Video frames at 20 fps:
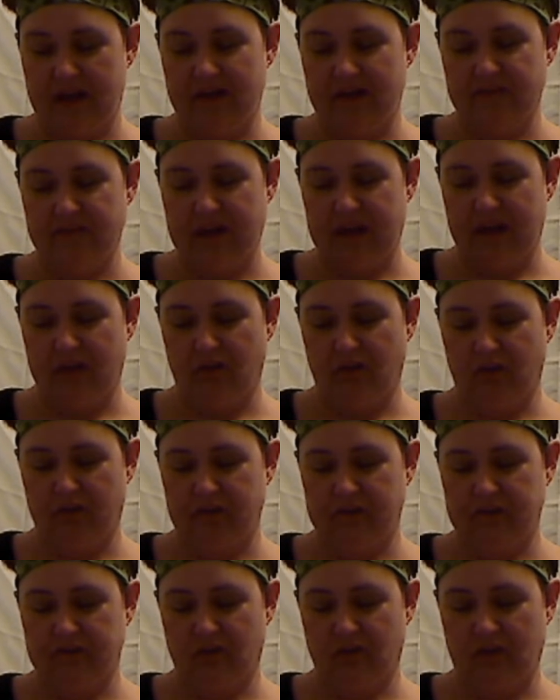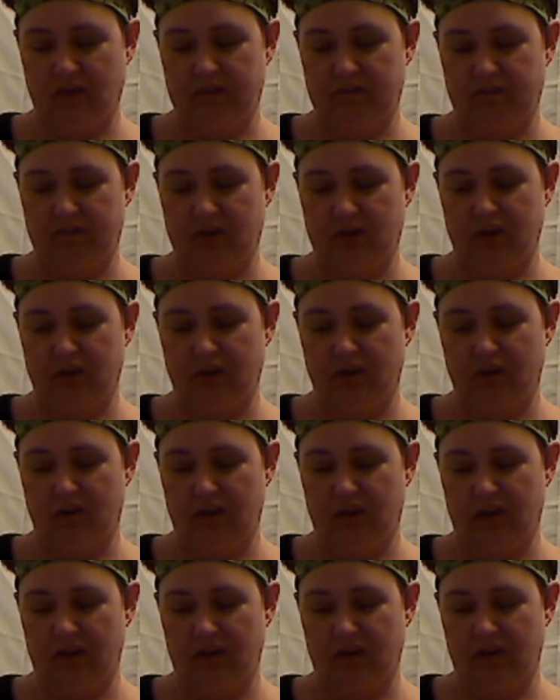my annual physical every year
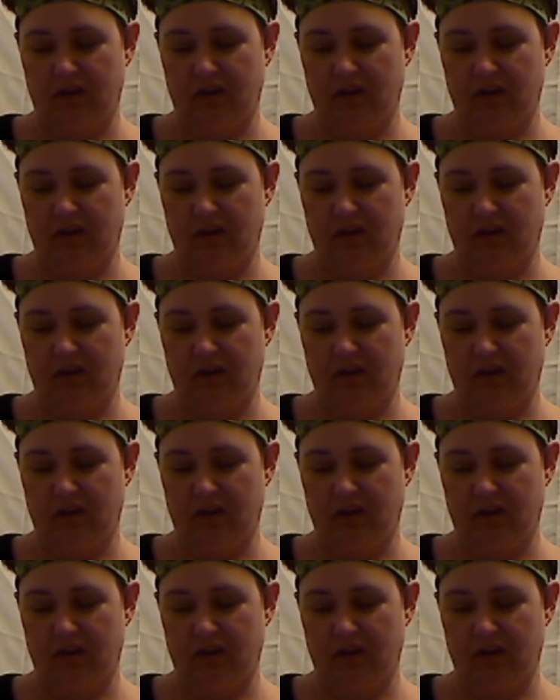in